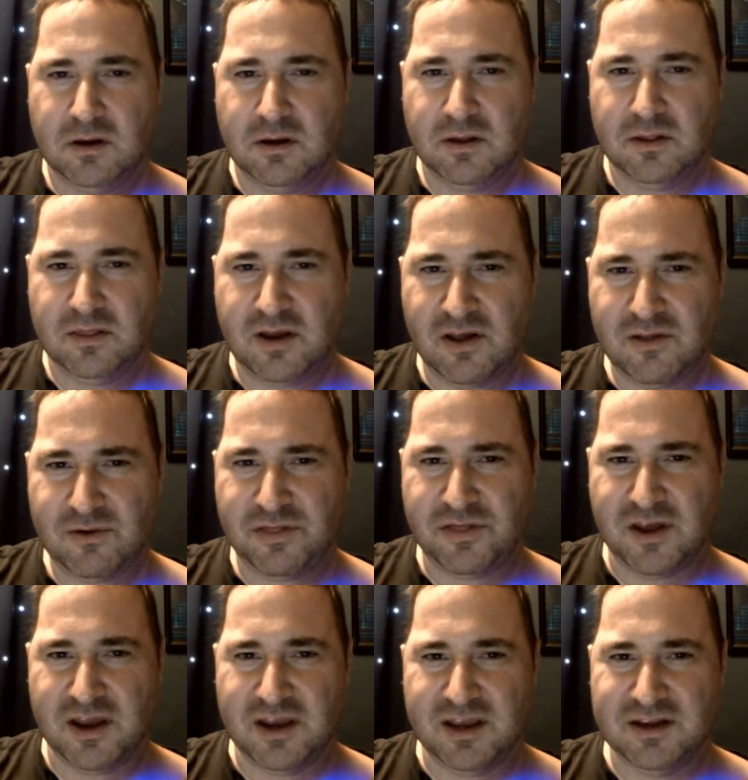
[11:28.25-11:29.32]
The other
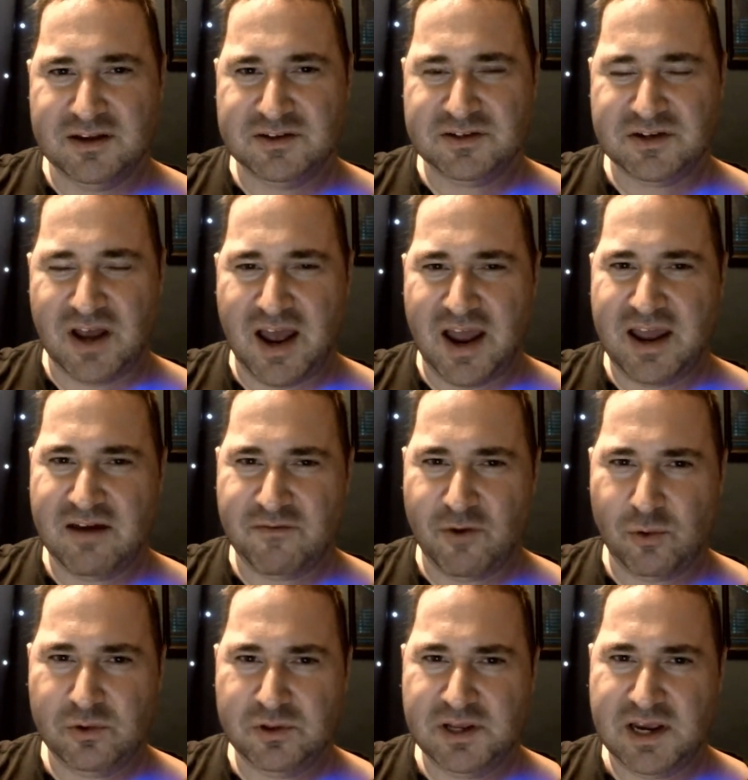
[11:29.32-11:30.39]
thing is, I have
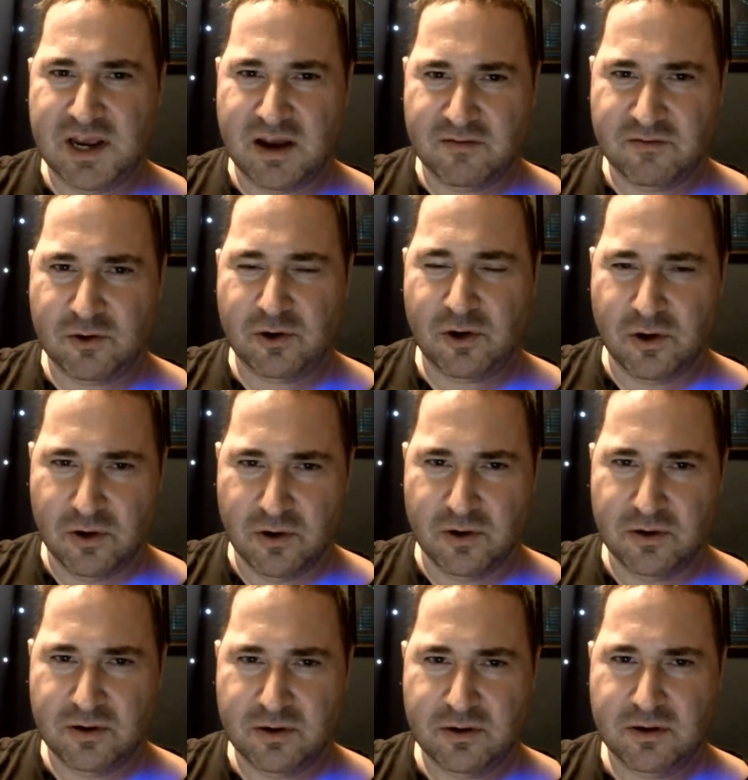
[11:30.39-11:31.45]
only ever
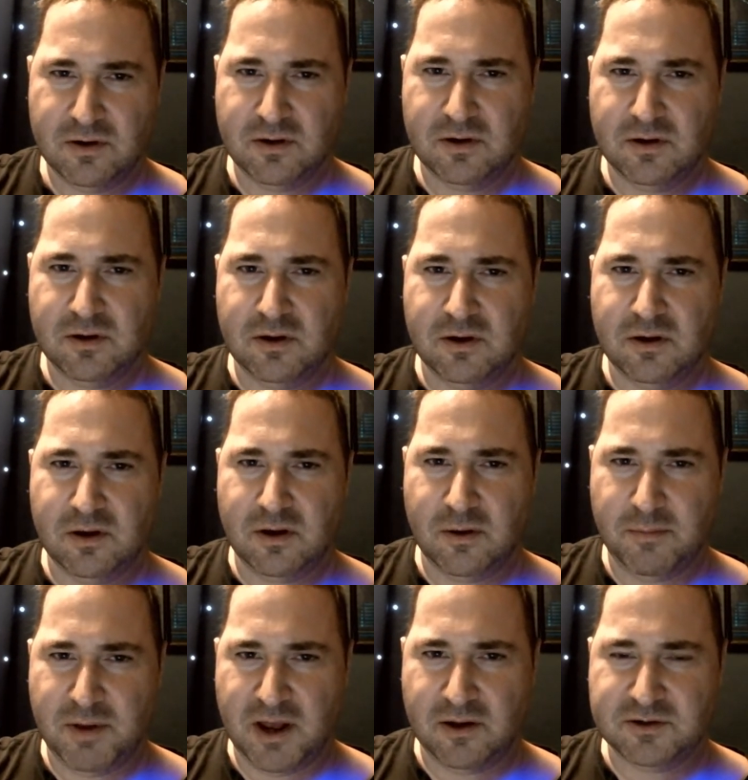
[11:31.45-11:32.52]
heard
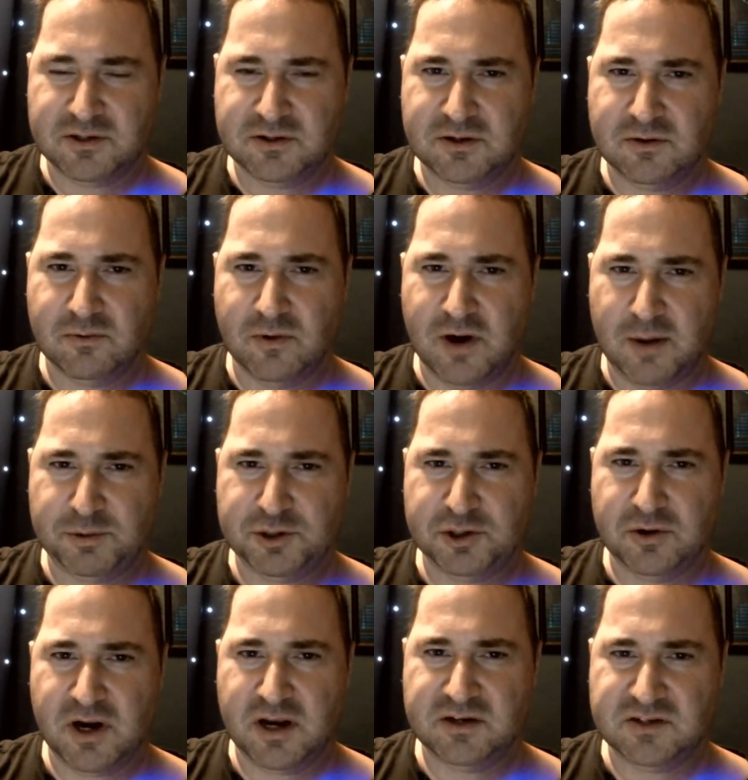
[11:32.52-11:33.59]
about rapture
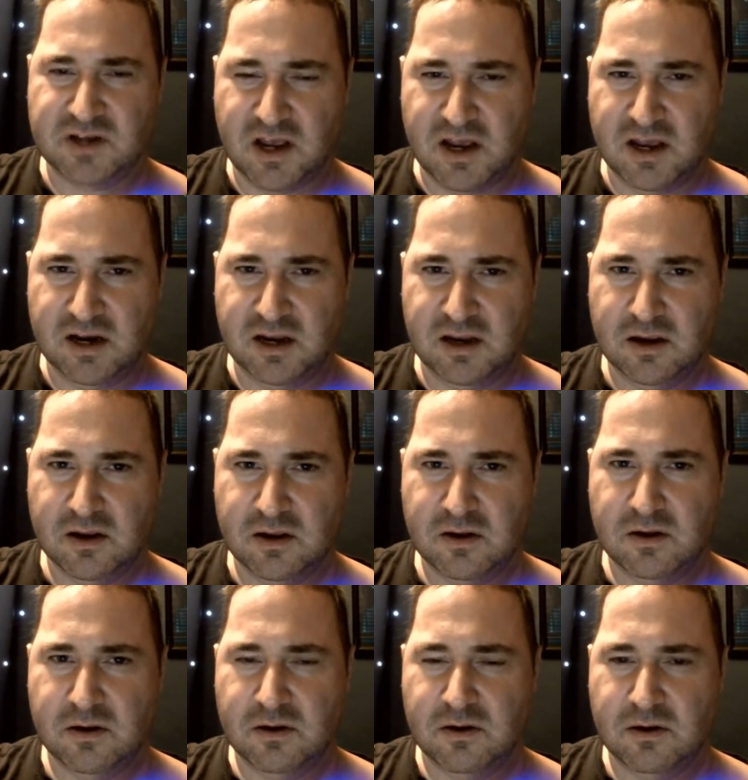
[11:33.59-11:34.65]
anxiety
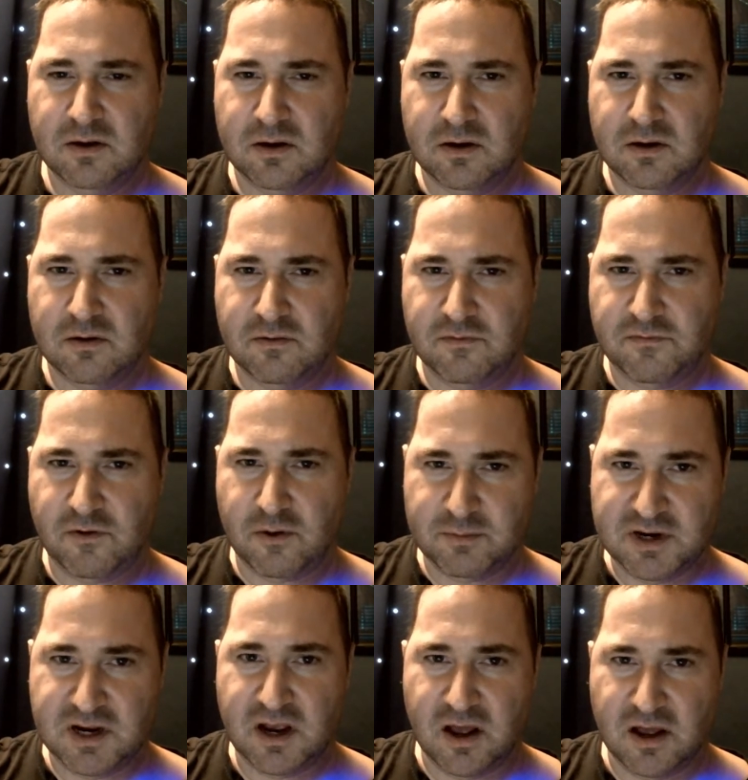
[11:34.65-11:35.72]
from
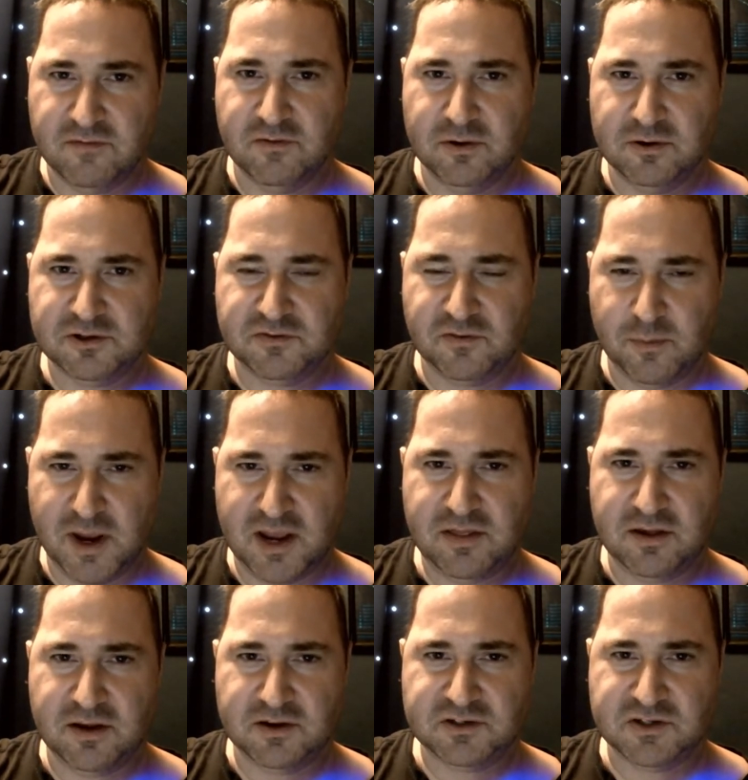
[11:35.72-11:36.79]
deconverts, from
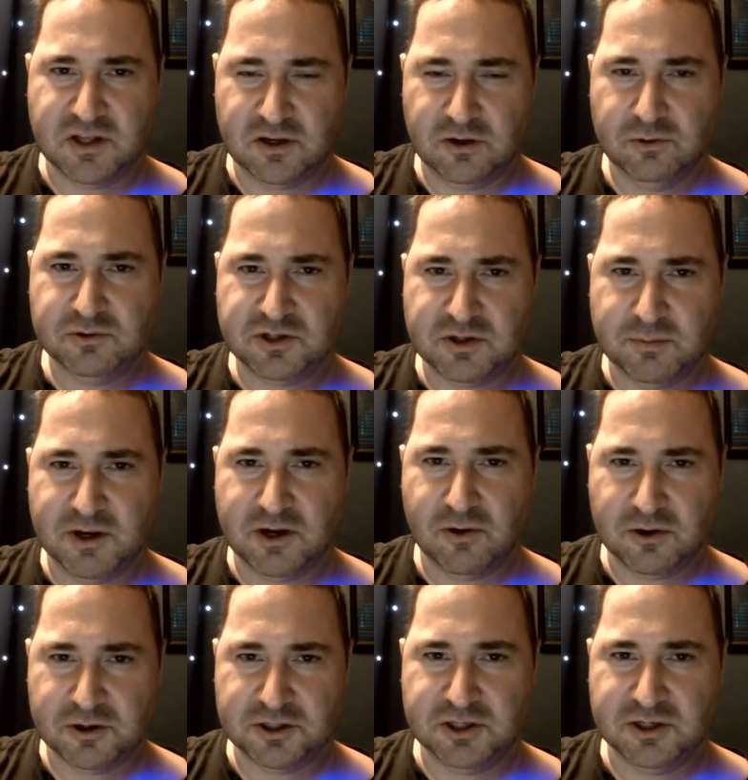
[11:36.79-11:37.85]
atheists that used to be
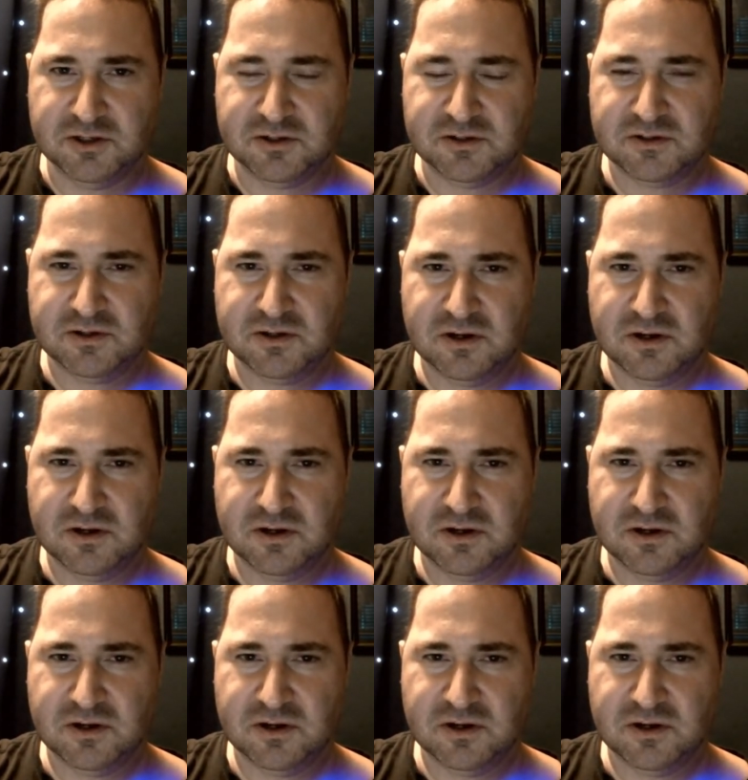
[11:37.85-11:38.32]
Christians.